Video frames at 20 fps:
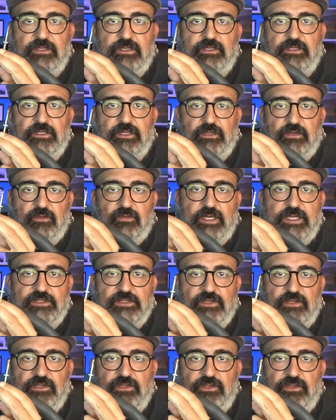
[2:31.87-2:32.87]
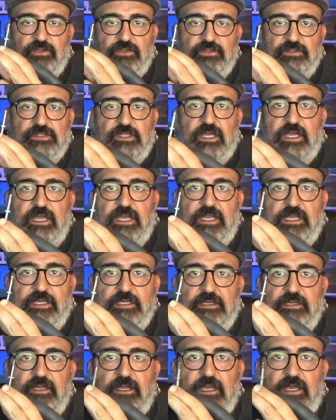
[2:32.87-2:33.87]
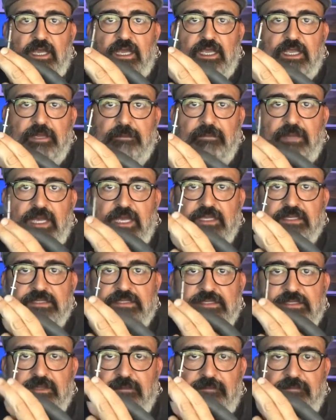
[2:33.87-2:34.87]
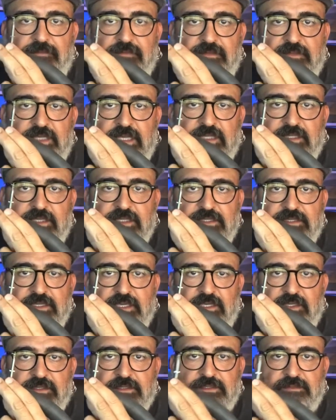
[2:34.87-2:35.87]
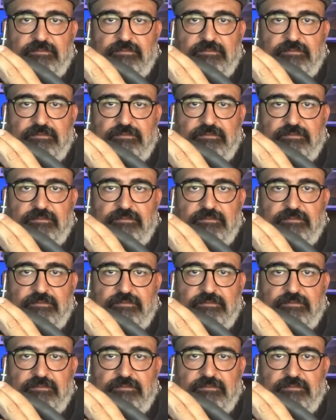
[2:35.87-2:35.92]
the little racer dudes, the high-end bikes take these things.